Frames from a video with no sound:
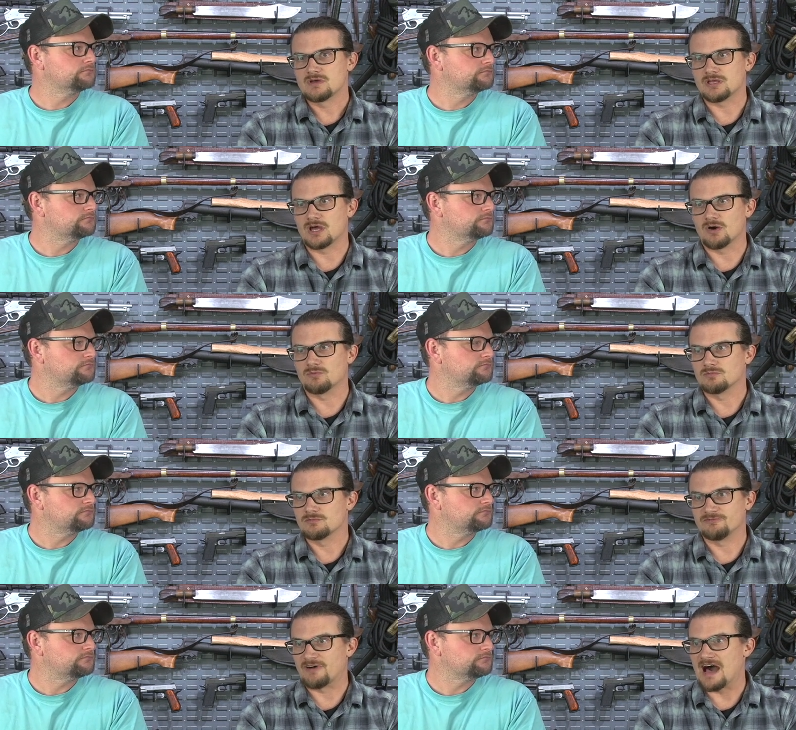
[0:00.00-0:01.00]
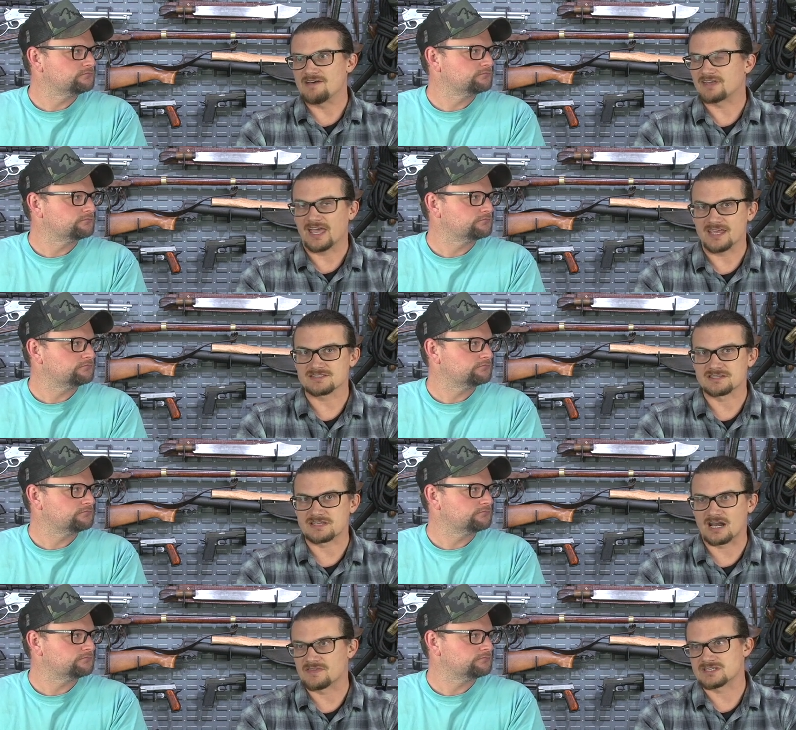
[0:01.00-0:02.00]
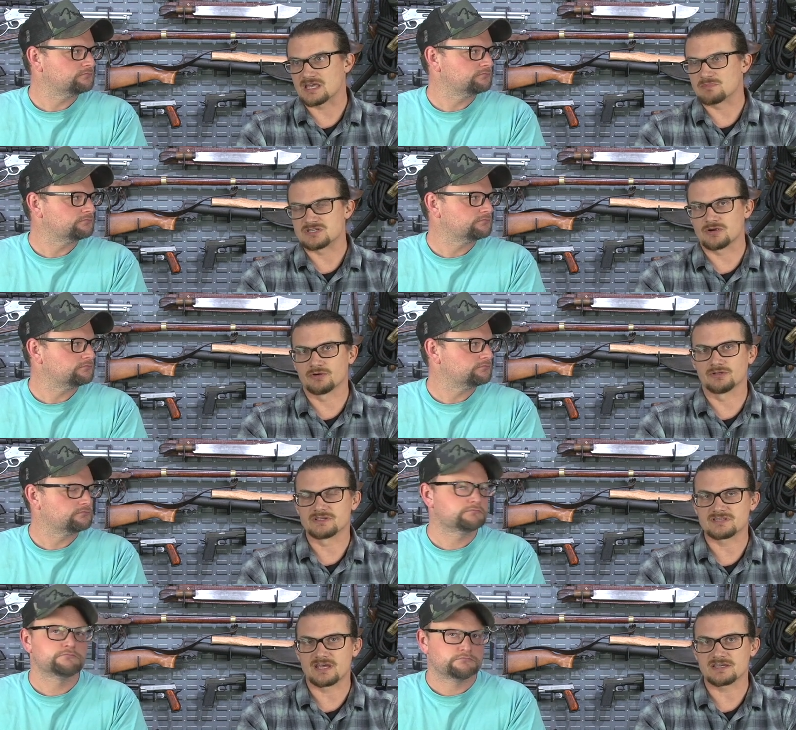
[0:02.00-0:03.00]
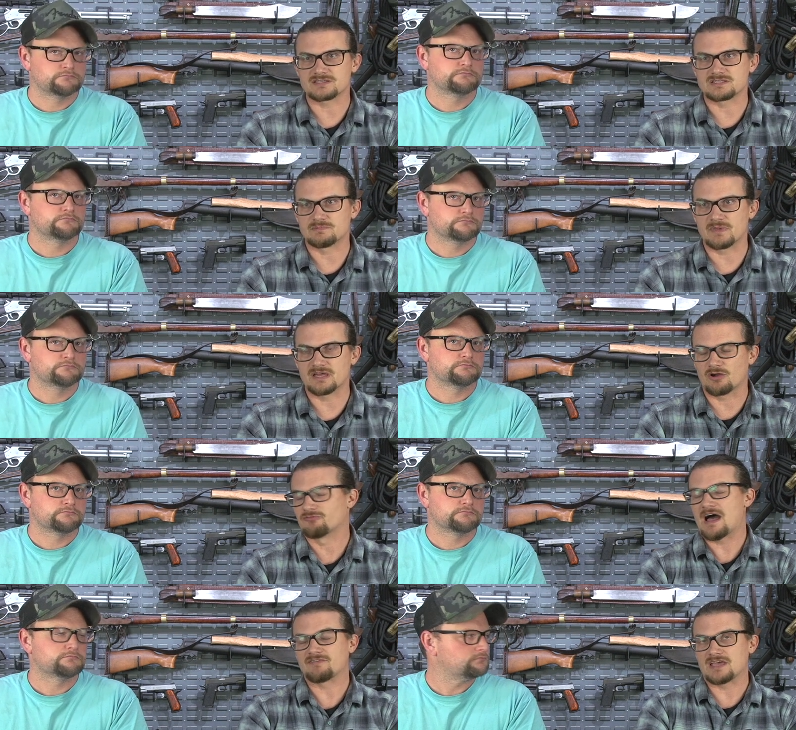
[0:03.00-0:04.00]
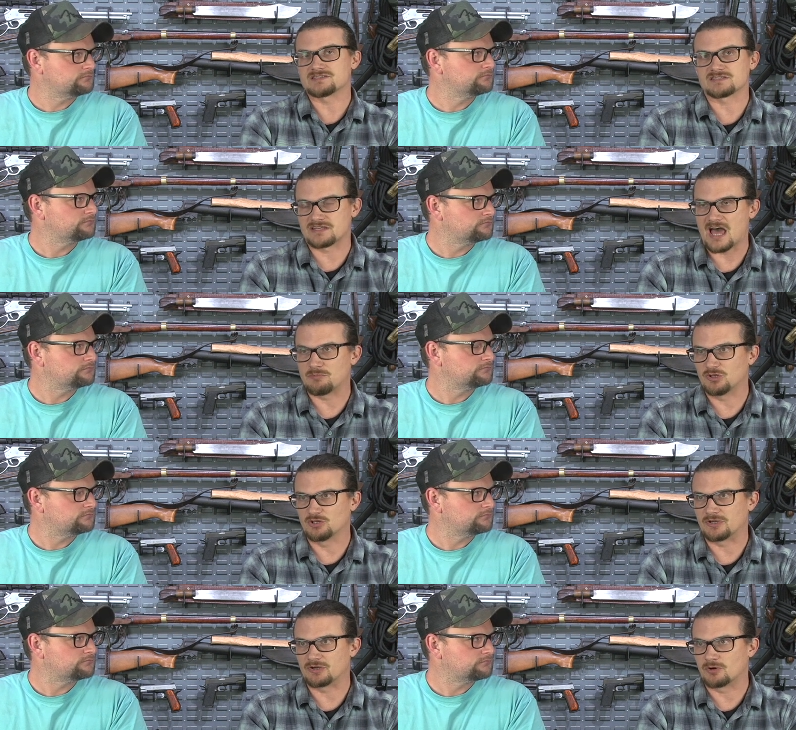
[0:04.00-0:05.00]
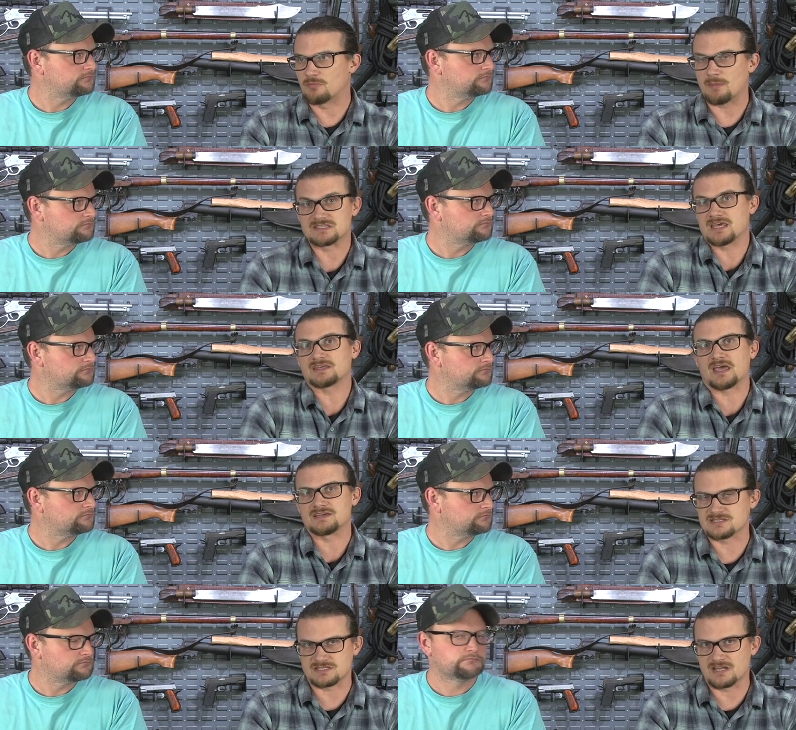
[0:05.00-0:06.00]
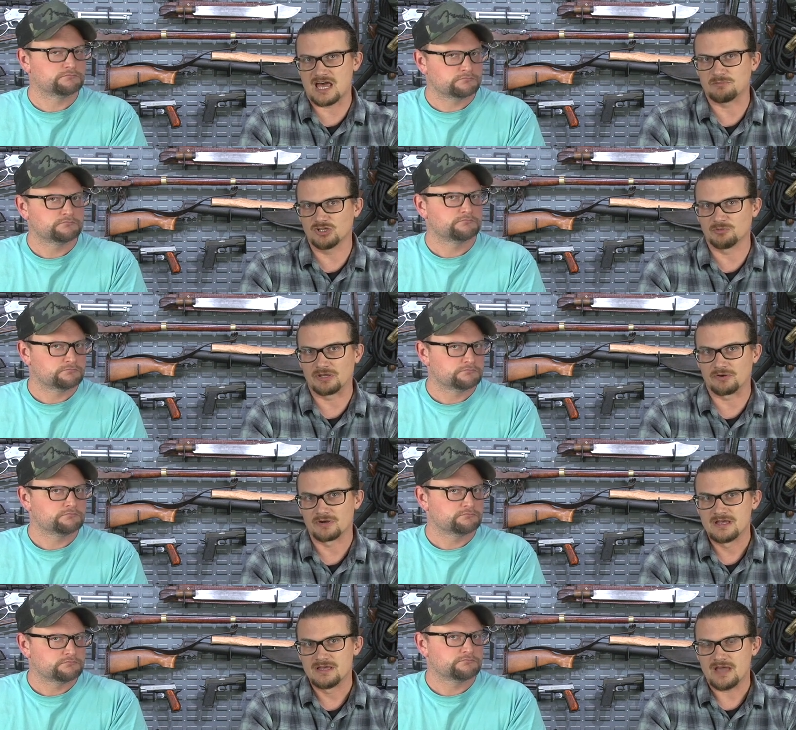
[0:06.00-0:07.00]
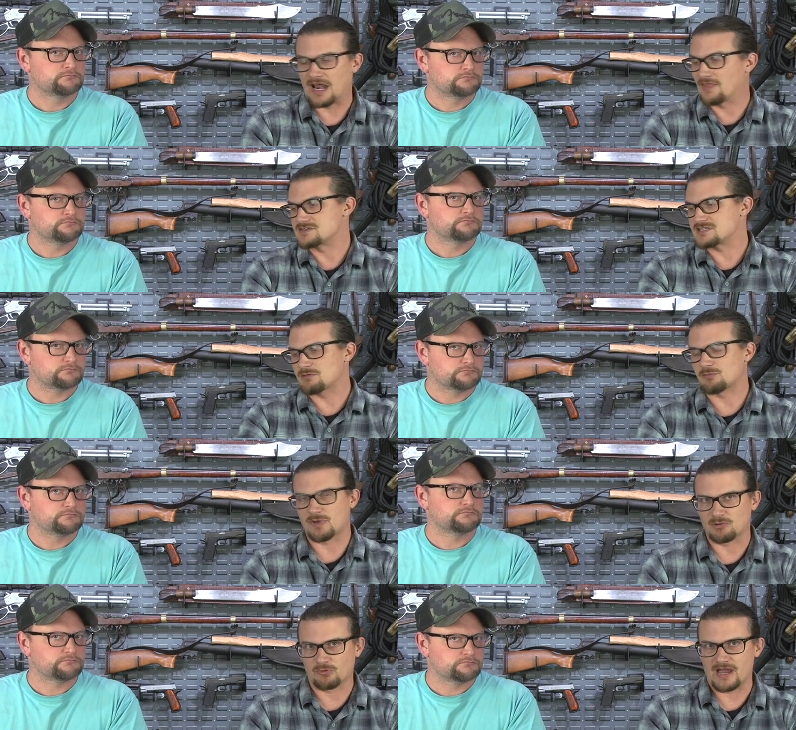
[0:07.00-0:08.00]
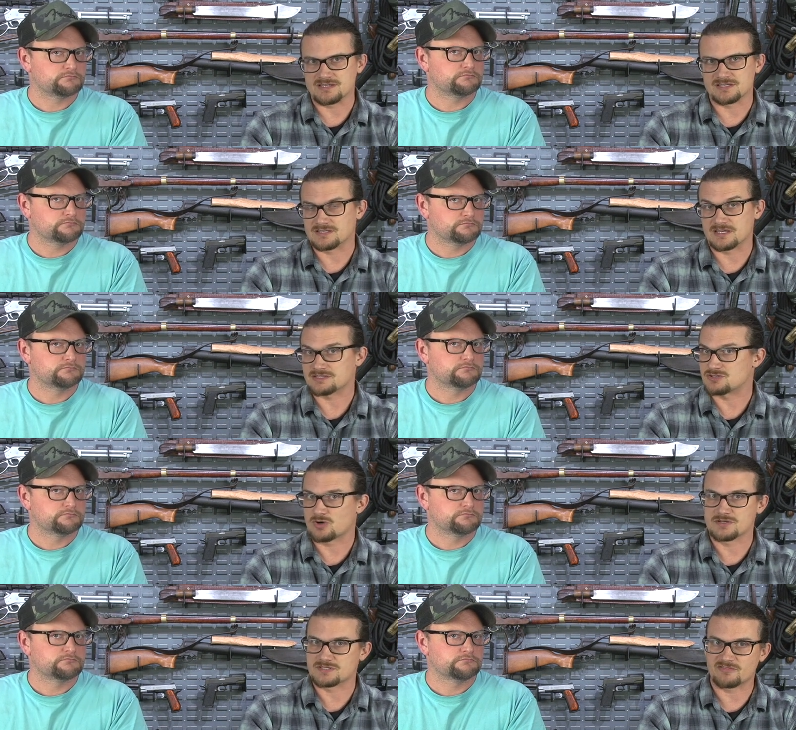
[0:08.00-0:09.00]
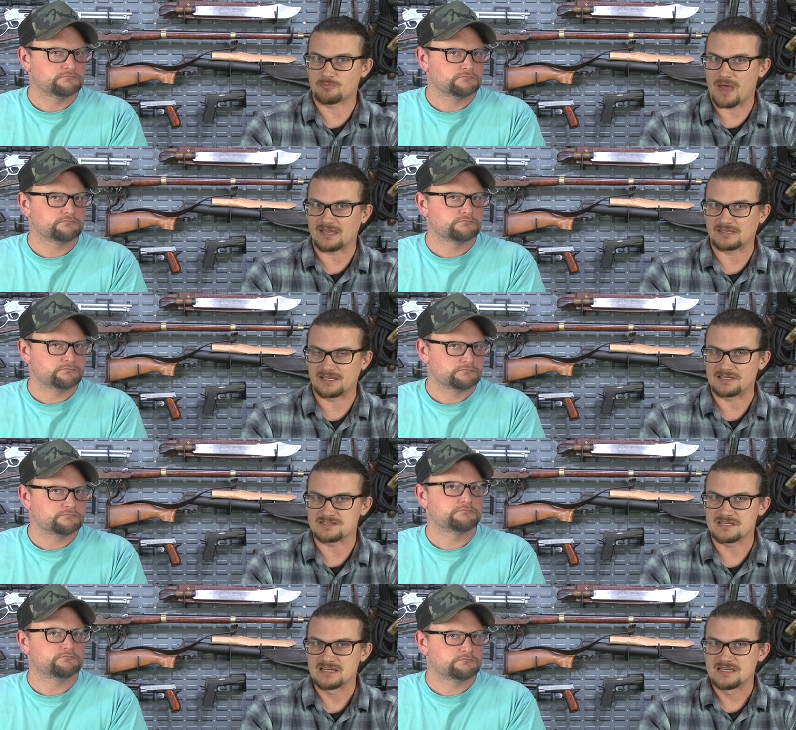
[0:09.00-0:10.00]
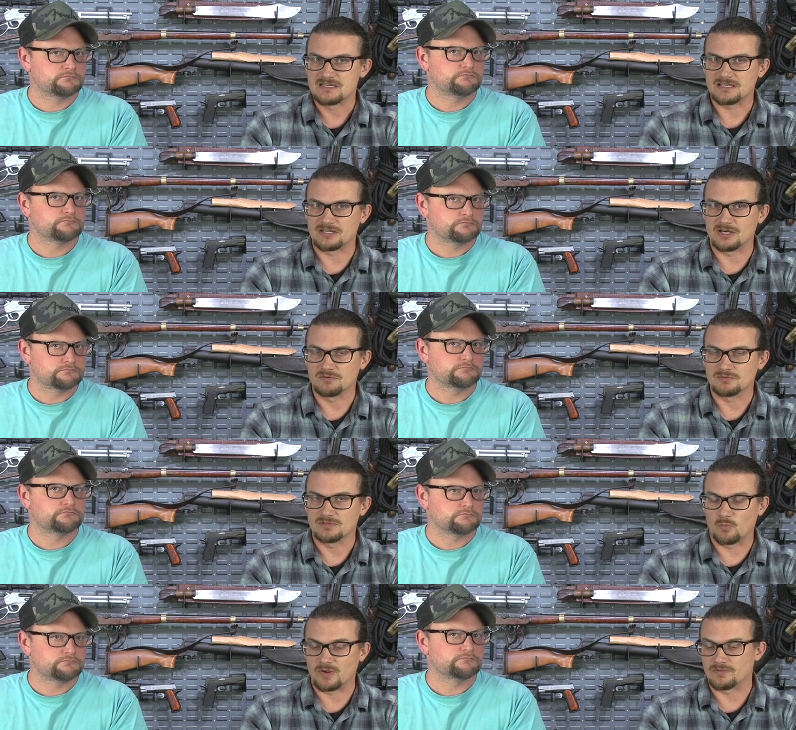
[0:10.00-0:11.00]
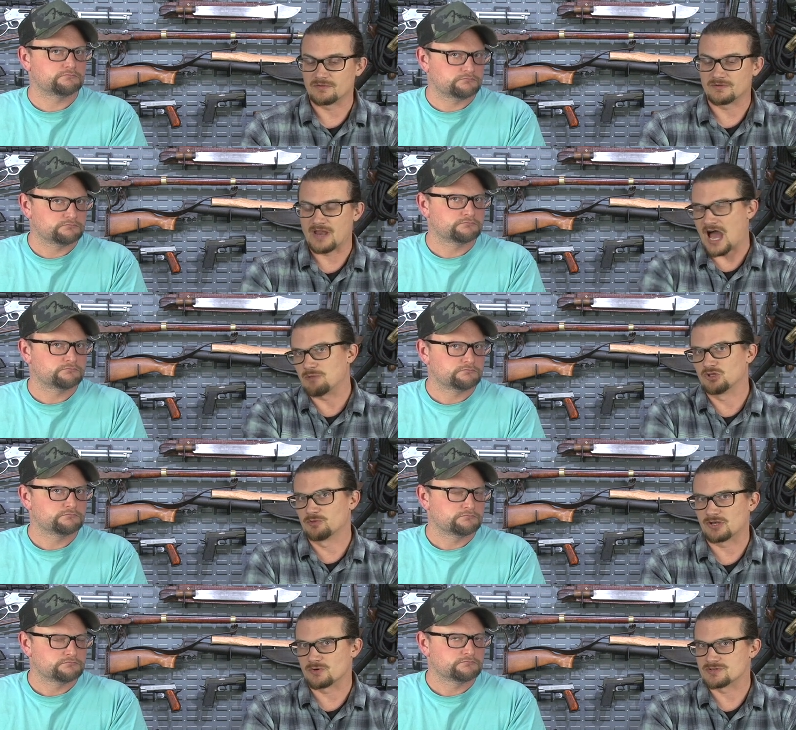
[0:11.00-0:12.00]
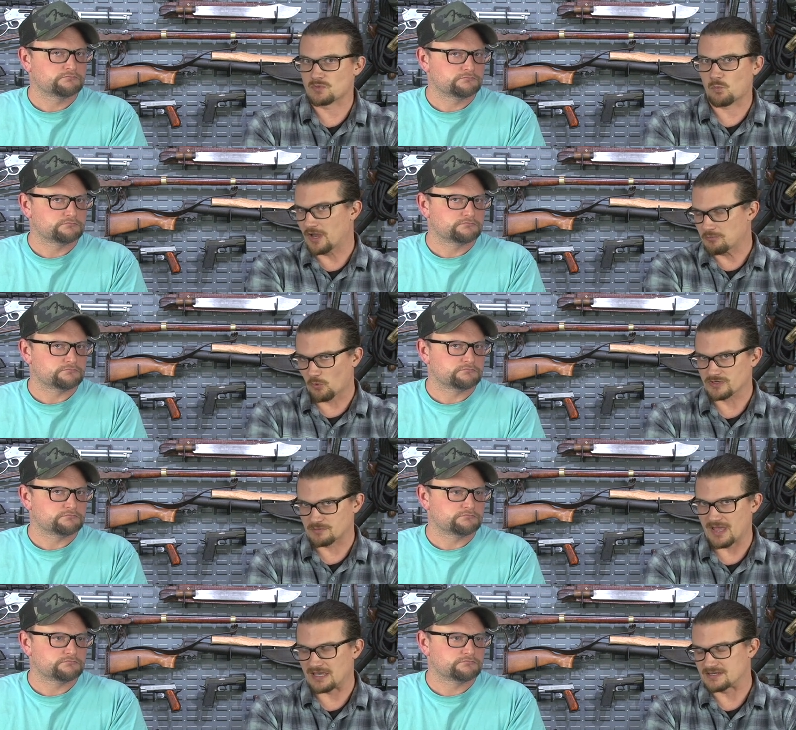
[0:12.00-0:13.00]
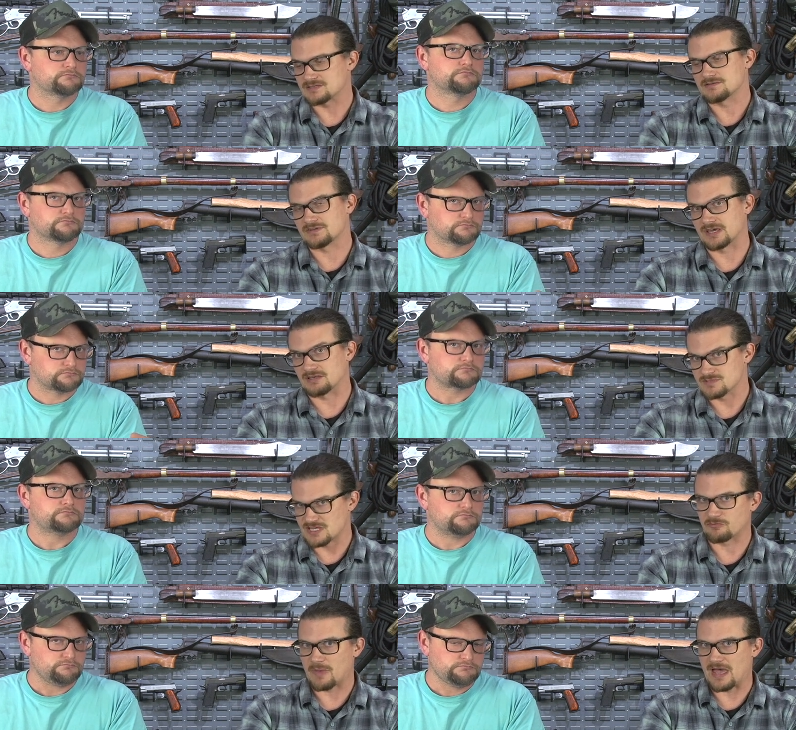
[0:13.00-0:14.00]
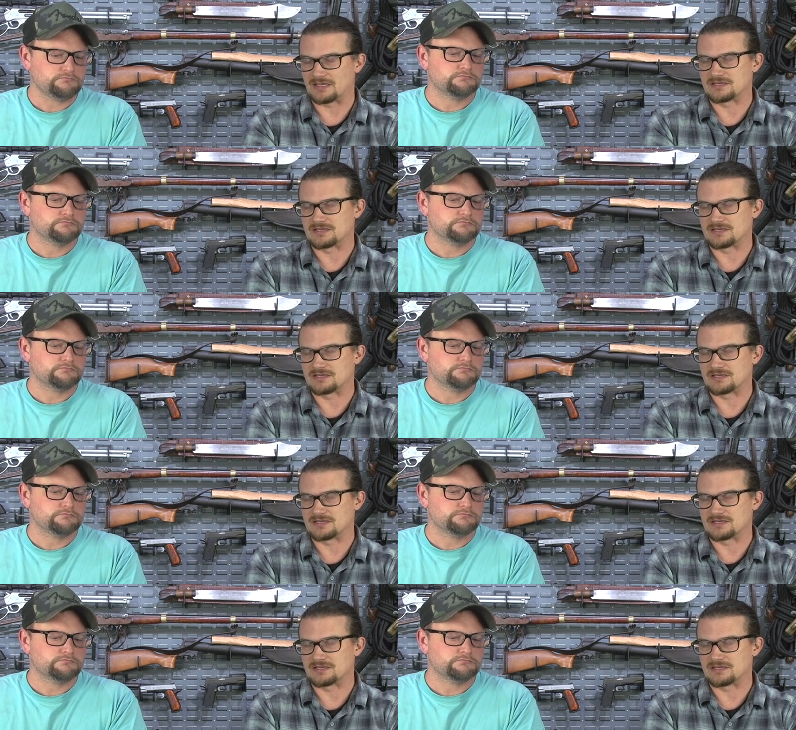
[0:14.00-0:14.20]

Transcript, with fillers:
Speaker 1: you know, five cases out of the same material it takes to make, or five cases of nine millimeter, or maybe 10 cases of nine millimeter out of the same amount of brass that it takes to draw a seven mag case. You know, when nine millimeter is in way more demand than seven mag